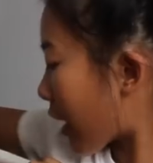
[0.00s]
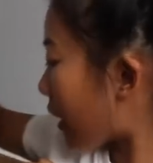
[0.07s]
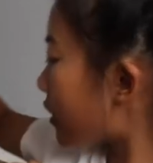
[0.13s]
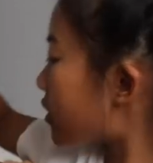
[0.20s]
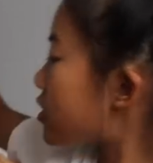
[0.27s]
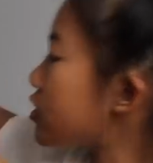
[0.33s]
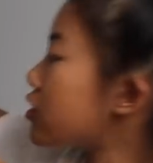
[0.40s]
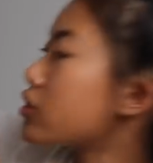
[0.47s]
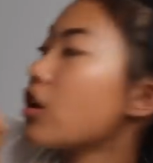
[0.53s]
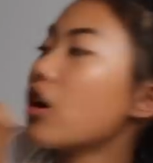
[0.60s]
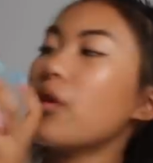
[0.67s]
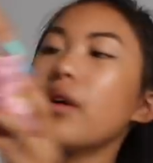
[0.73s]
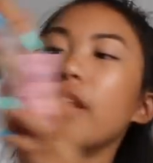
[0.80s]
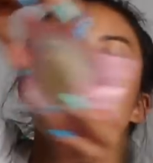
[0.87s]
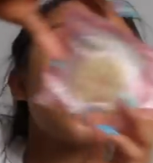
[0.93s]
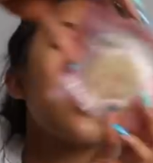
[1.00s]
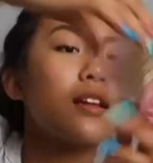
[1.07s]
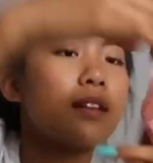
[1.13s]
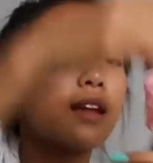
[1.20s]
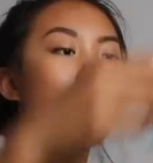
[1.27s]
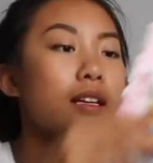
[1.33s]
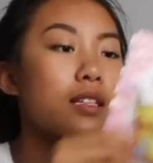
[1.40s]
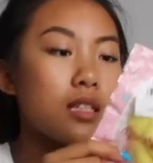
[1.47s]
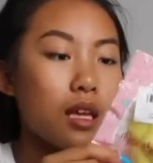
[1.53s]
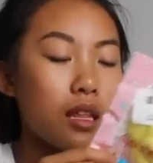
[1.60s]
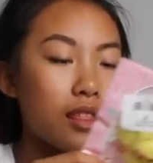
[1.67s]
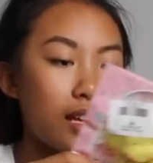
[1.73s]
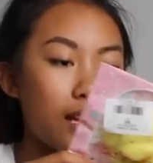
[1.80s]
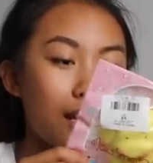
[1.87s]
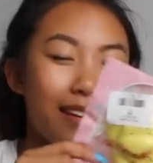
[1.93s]
Okay, so the
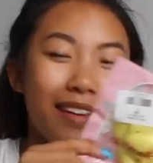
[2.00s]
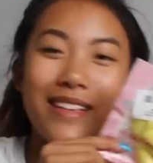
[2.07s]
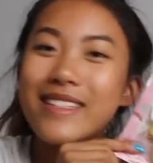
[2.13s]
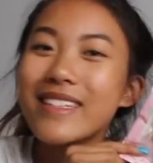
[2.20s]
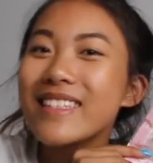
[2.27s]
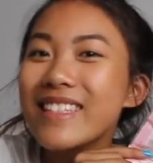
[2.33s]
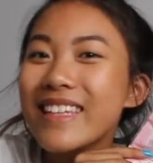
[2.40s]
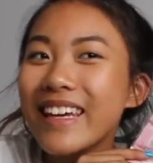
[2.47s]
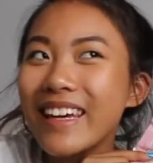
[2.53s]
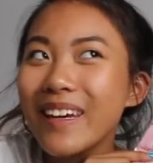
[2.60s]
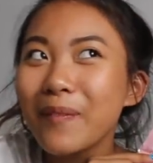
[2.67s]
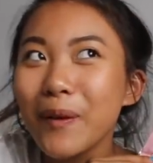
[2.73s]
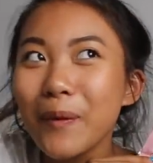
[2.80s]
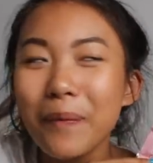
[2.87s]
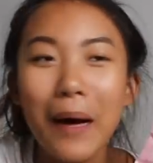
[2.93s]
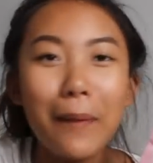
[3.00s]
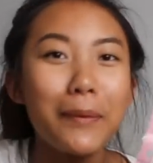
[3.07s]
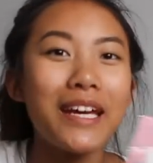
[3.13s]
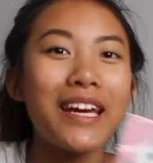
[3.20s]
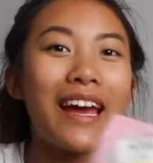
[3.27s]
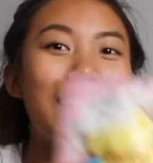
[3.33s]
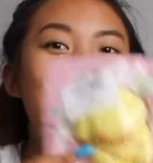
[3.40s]
next thing is this Kiwi puppy,